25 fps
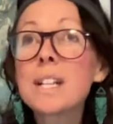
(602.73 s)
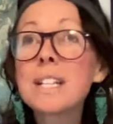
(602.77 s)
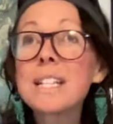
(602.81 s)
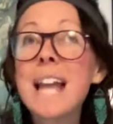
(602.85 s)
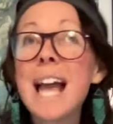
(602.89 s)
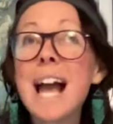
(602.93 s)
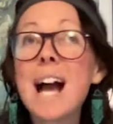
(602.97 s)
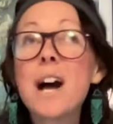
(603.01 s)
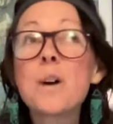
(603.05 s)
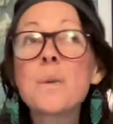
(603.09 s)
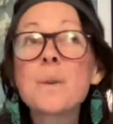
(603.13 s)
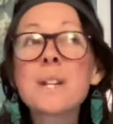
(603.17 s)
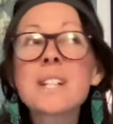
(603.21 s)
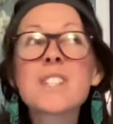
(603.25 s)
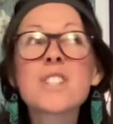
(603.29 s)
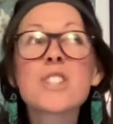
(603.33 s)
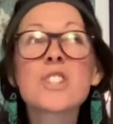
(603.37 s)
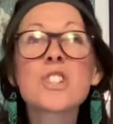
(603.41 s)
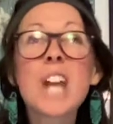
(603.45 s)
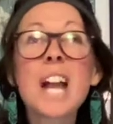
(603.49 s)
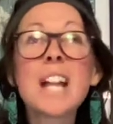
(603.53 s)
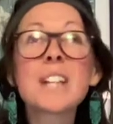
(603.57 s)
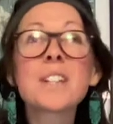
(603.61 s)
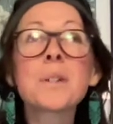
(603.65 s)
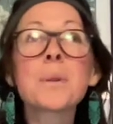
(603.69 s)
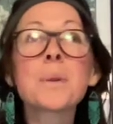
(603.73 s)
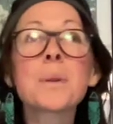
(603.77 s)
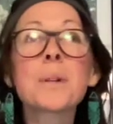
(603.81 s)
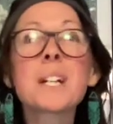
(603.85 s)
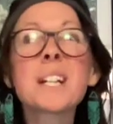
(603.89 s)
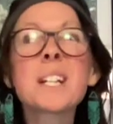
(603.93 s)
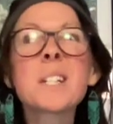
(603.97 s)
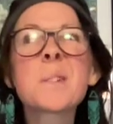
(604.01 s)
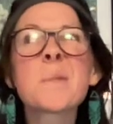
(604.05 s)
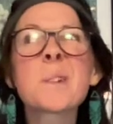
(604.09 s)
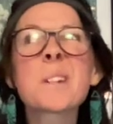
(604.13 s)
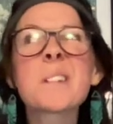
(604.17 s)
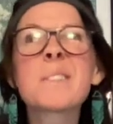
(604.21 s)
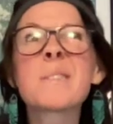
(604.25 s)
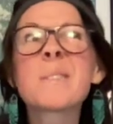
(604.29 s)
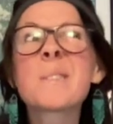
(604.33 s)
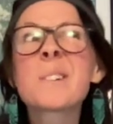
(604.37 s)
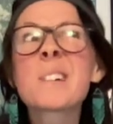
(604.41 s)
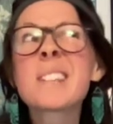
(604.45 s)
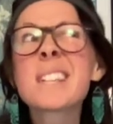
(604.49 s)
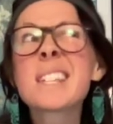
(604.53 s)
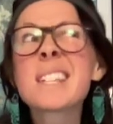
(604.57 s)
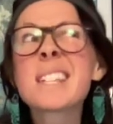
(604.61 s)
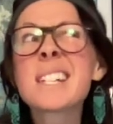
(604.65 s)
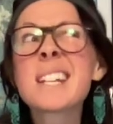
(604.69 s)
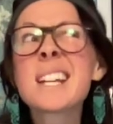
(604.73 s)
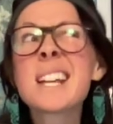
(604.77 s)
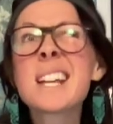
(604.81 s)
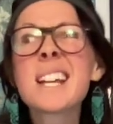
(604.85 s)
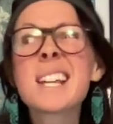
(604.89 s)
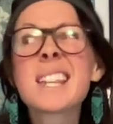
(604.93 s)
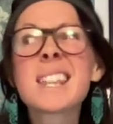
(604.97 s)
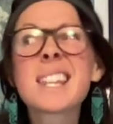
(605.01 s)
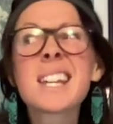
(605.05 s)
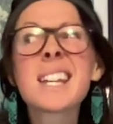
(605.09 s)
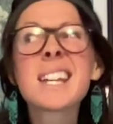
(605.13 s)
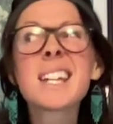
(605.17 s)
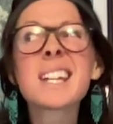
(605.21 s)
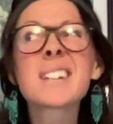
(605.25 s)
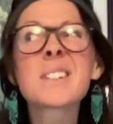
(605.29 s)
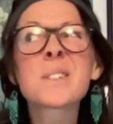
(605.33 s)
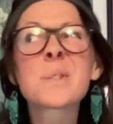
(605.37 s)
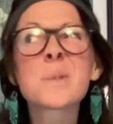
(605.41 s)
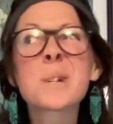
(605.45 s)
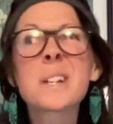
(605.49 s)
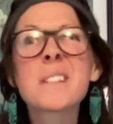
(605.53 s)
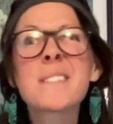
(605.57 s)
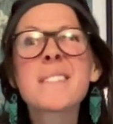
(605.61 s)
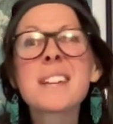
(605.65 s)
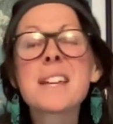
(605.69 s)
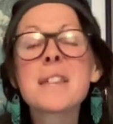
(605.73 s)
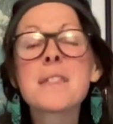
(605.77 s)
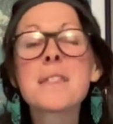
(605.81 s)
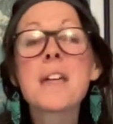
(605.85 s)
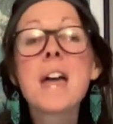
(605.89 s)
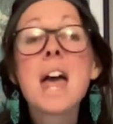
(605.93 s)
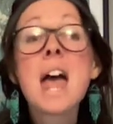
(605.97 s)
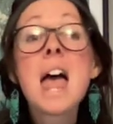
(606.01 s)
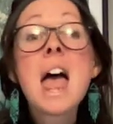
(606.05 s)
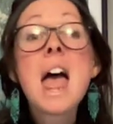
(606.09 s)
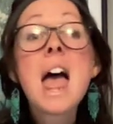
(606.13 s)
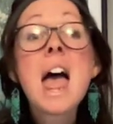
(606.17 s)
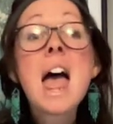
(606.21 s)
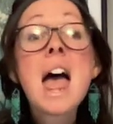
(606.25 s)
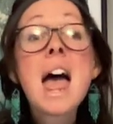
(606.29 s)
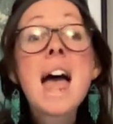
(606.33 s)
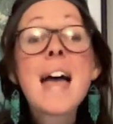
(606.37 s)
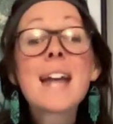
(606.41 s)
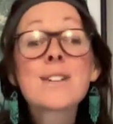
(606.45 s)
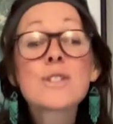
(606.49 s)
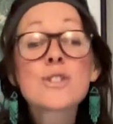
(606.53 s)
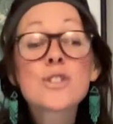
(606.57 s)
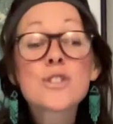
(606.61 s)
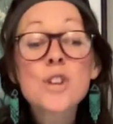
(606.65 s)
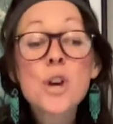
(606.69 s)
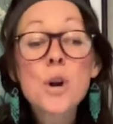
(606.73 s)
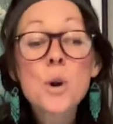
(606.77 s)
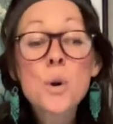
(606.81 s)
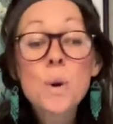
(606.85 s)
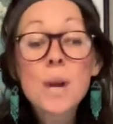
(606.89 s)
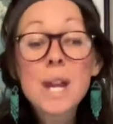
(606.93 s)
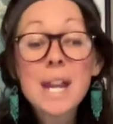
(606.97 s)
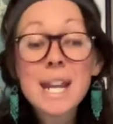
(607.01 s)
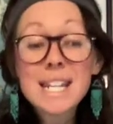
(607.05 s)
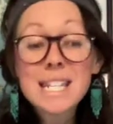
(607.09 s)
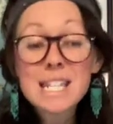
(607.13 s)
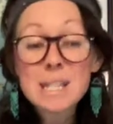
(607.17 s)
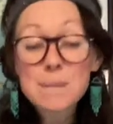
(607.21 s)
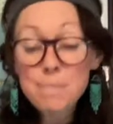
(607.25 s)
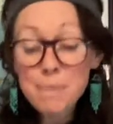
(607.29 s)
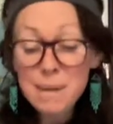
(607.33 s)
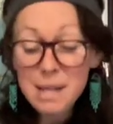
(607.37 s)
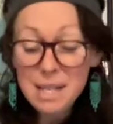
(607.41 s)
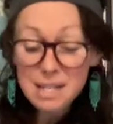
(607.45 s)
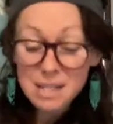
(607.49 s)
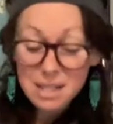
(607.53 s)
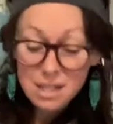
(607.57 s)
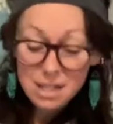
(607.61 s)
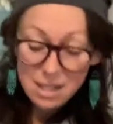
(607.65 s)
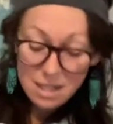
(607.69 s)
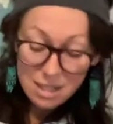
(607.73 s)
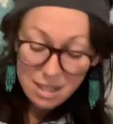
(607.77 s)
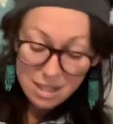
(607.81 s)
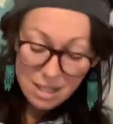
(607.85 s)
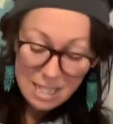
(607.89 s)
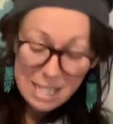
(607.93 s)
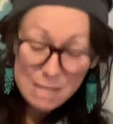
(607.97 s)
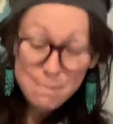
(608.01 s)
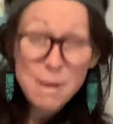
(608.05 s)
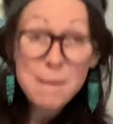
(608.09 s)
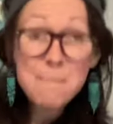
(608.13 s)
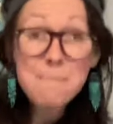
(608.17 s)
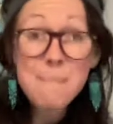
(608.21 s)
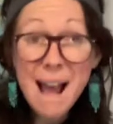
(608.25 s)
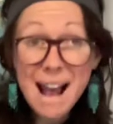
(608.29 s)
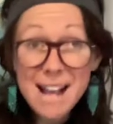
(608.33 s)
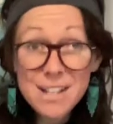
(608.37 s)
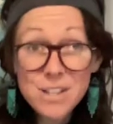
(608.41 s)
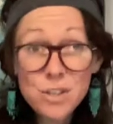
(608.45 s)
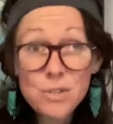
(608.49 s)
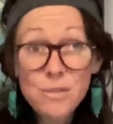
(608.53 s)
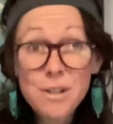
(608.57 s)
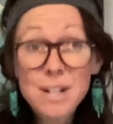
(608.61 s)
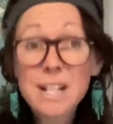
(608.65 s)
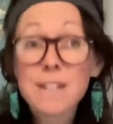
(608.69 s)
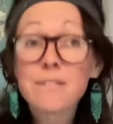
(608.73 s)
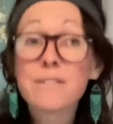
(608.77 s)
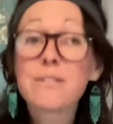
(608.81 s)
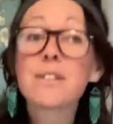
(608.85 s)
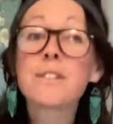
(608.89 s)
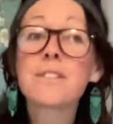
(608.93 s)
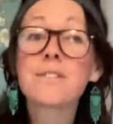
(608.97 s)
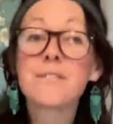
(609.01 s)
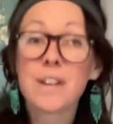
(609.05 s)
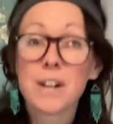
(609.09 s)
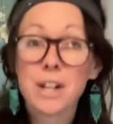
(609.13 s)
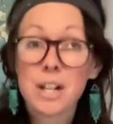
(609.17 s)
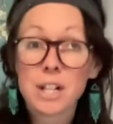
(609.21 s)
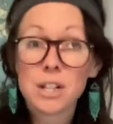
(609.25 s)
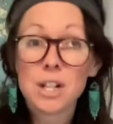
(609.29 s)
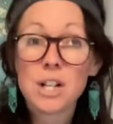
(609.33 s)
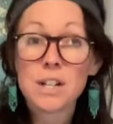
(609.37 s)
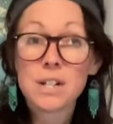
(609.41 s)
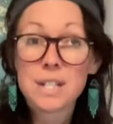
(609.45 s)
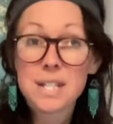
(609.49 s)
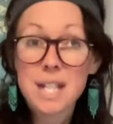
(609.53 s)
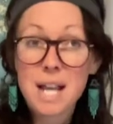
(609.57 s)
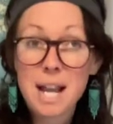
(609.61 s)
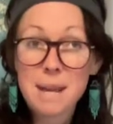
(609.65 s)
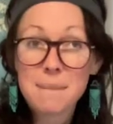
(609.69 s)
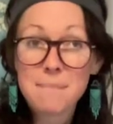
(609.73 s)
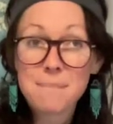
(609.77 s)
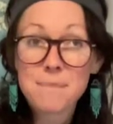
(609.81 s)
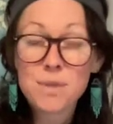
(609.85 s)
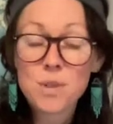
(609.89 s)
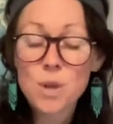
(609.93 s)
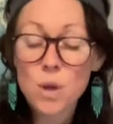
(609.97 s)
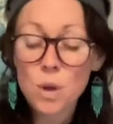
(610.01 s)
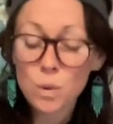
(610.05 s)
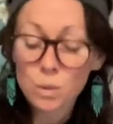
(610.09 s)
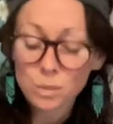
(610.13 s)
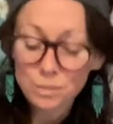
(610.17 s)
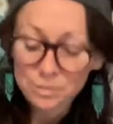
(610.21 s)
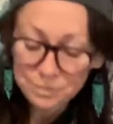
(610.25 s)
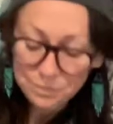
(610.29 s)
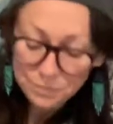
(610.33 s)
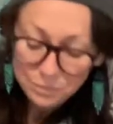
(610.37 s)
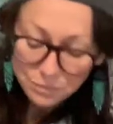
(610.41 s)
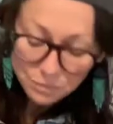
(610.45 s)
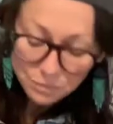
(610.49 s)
now it's January 24th today, I think, 25th. And so it's been macerating for a very long time. So